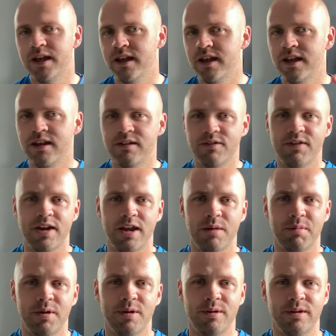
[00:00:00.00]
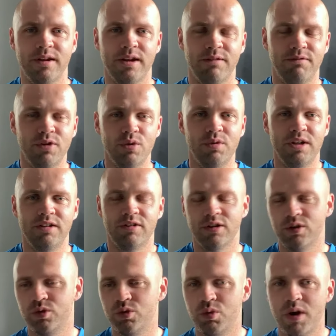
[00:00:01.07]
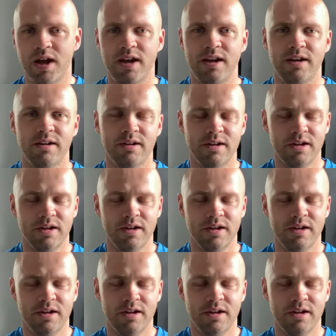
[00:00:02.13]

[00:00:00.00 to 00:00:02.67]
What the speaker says: is available. If you need to lose weight,